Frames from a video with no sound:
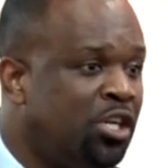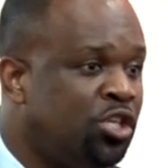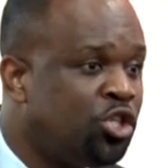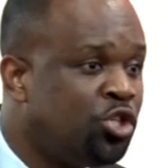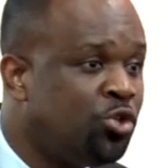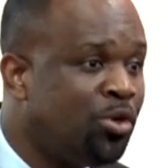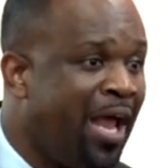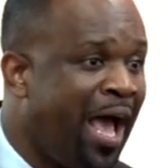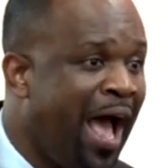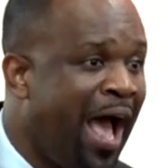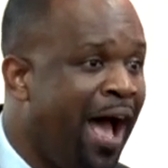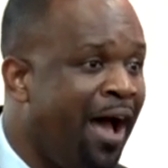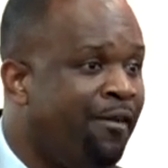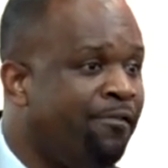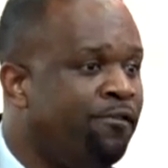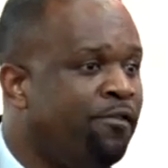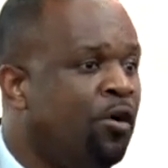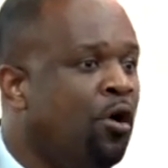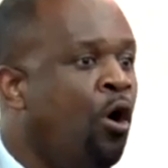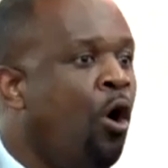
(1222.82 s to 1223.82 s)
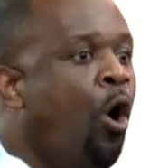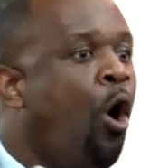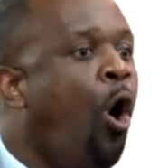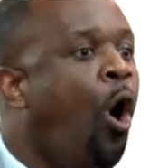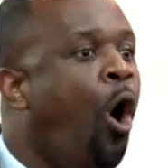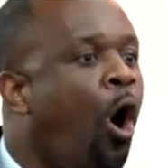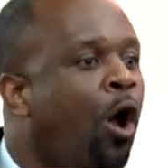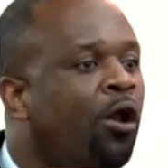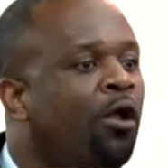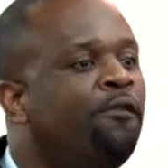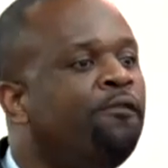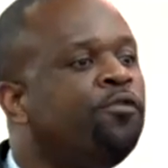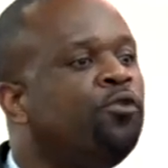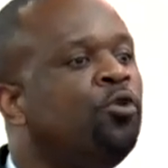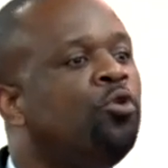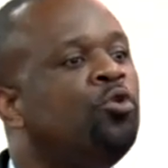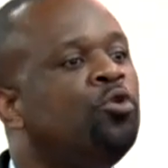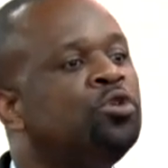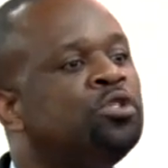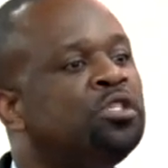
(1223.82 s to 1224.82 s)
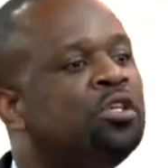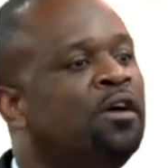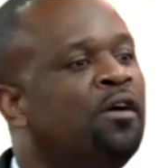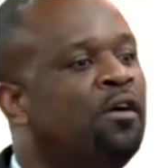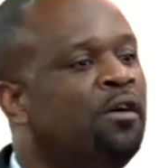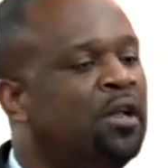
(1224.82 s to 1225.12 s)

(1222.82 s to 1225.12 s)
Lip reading: it should have, all of those